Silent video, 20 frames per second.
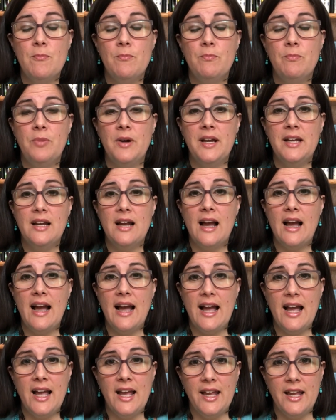But
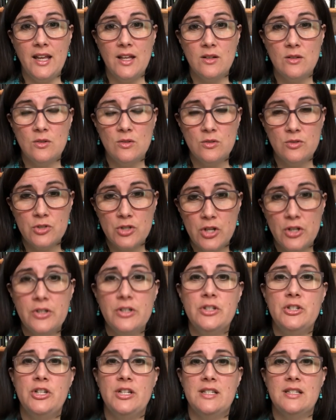I turn to
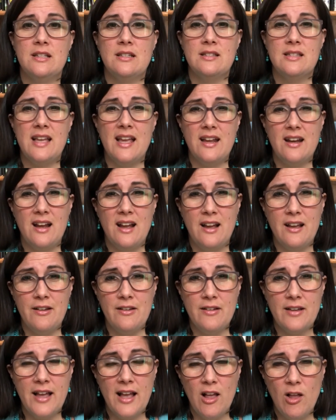Jesus and I
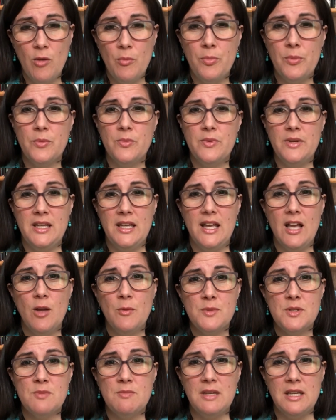help he
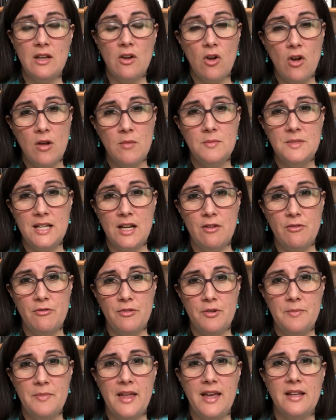helps me calm down
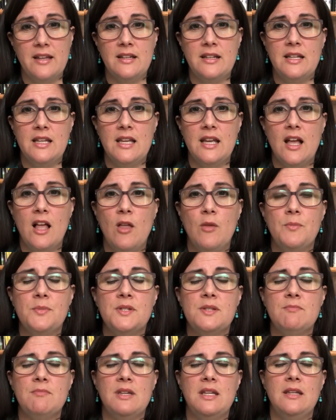from that and he
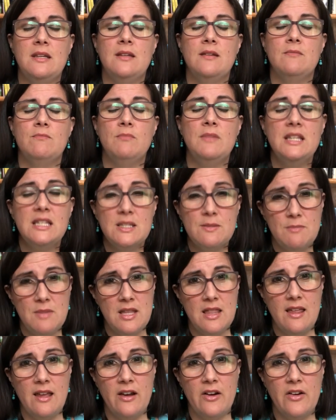helps me meets me
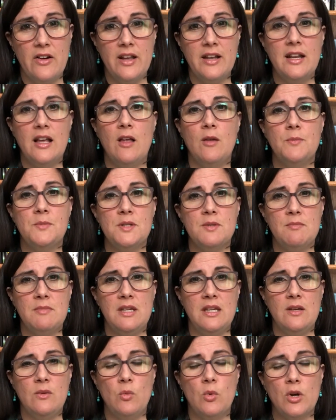there and helps
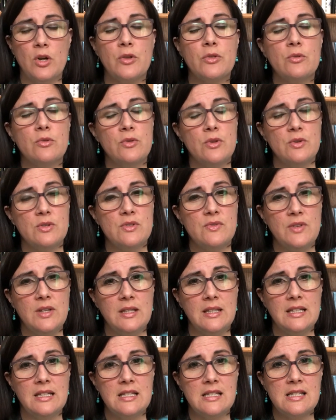me work through those
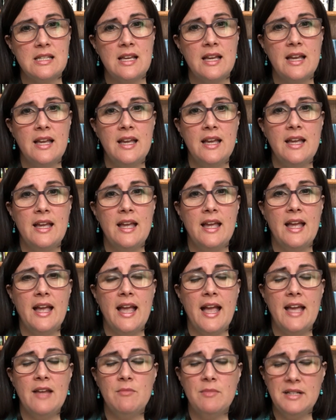feelings.
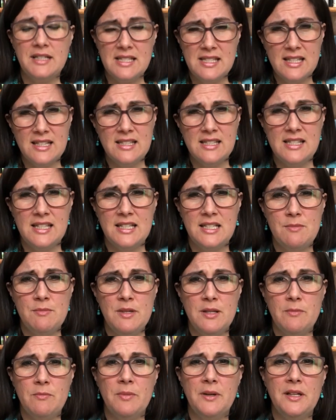And my son said to
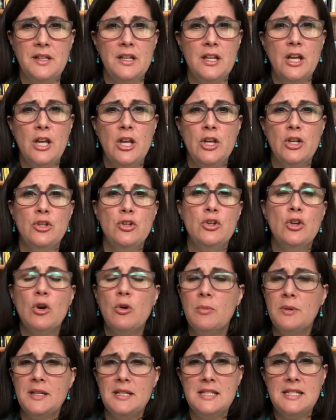me, "But
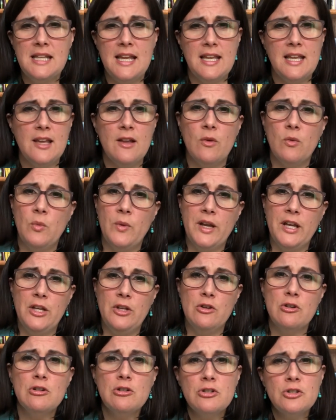nobody's taking away
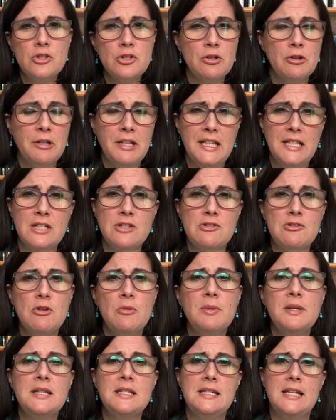your screens,
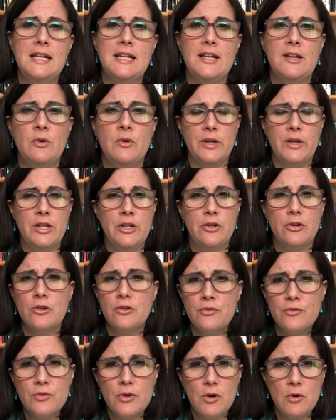nobody's taking your
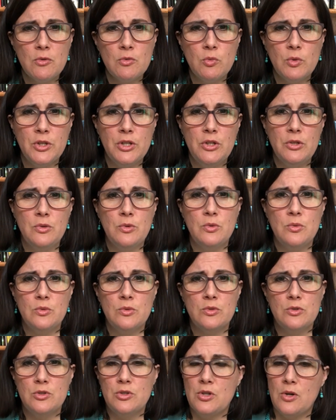phone when you
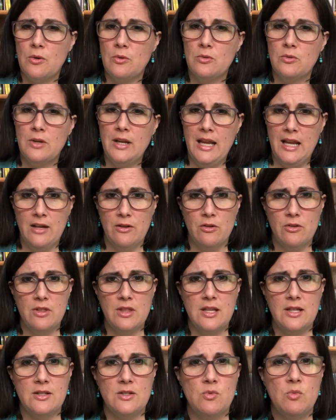don't handle
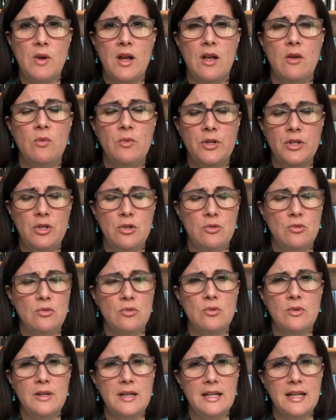things well, when
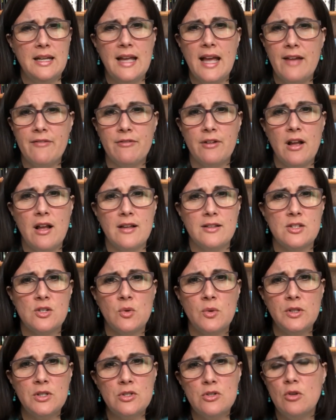you have a
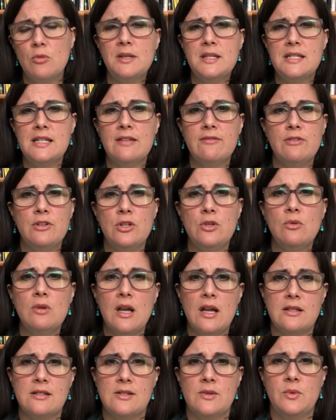consequence. Nobody's giving you
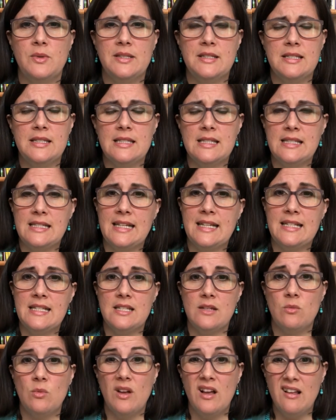consequences." And I
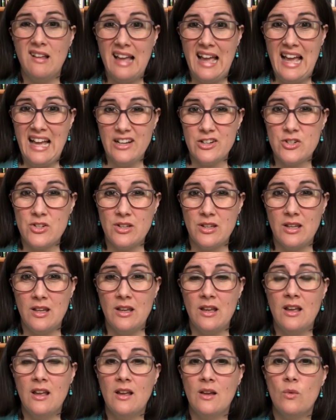said, "Well, actually,
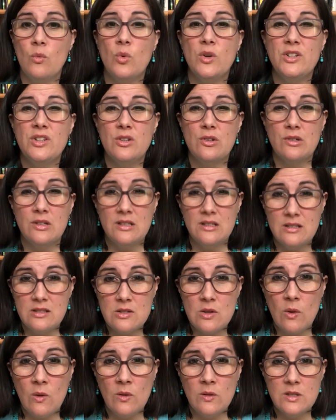when you're an
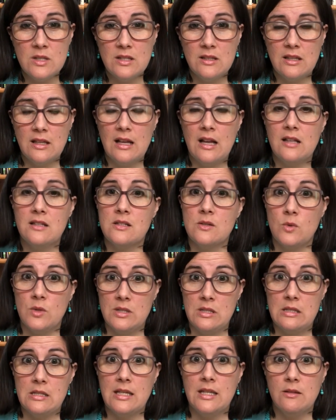adult, the
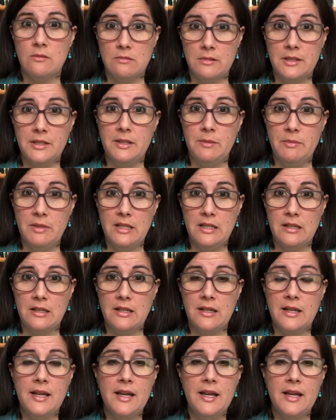consequences get really big.